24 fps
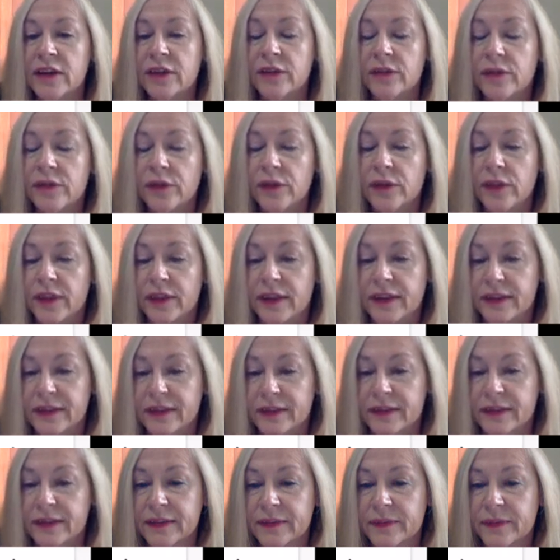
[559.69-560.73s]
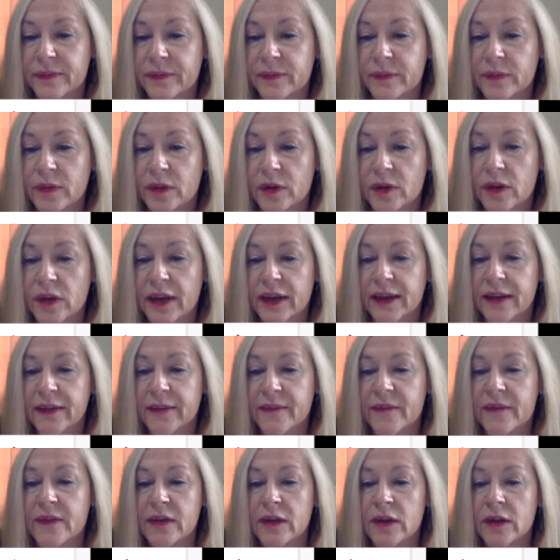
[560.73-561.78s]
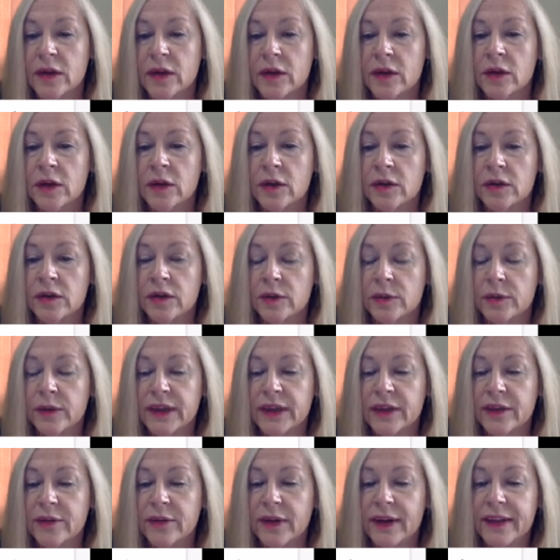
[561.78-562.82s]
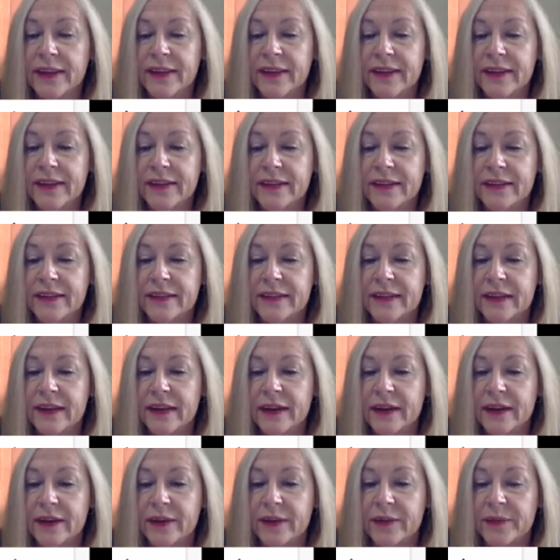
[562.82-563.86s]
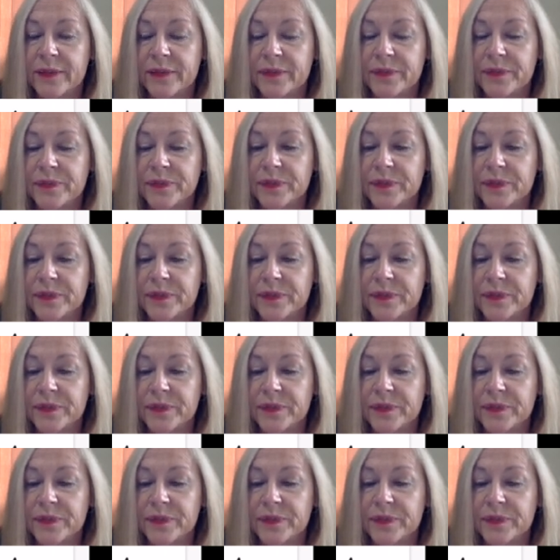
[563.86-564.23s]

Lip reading: for this, okay? So we can write this, so